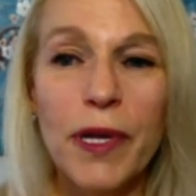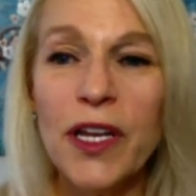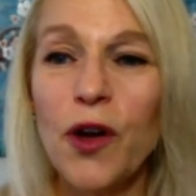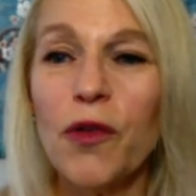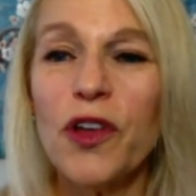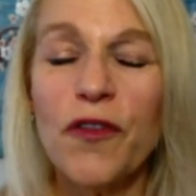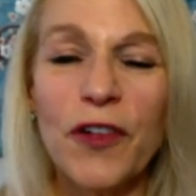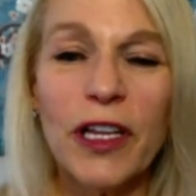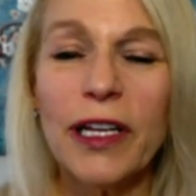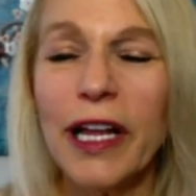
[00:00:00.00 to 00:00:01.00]
you know, you're
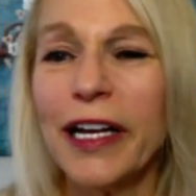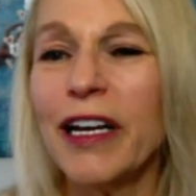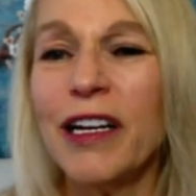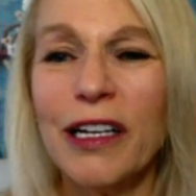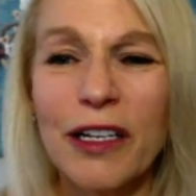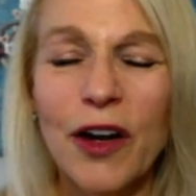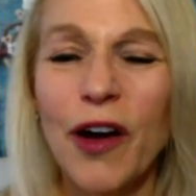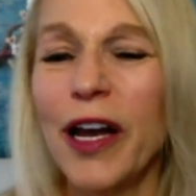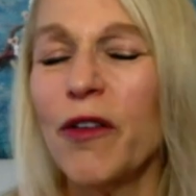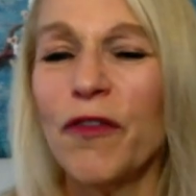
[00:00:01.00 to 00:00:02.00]
feeling like, oh, you
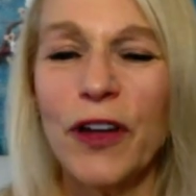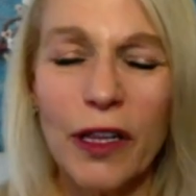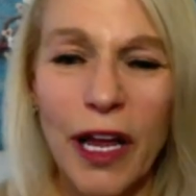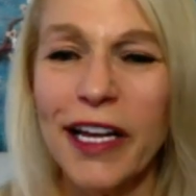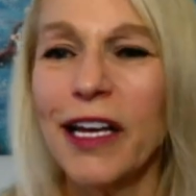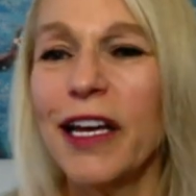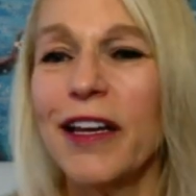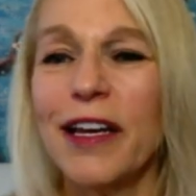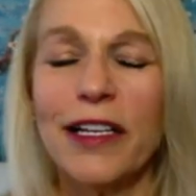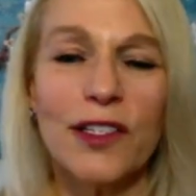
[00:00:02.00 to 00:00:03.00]
know, I don't feel like
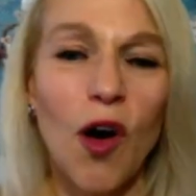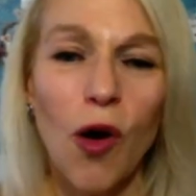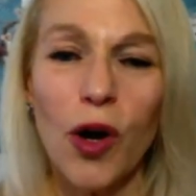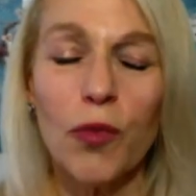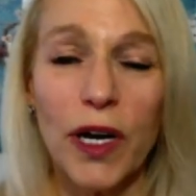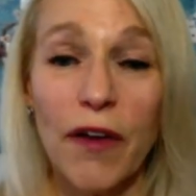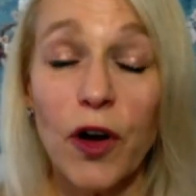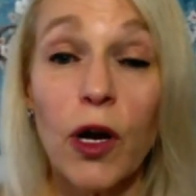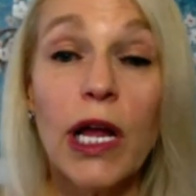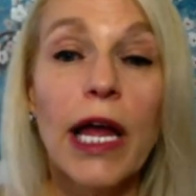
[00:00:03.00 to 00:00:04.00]
it, it's hard,
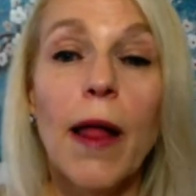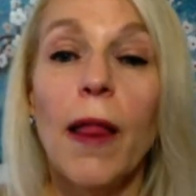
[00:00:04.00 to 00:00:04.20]
whatever.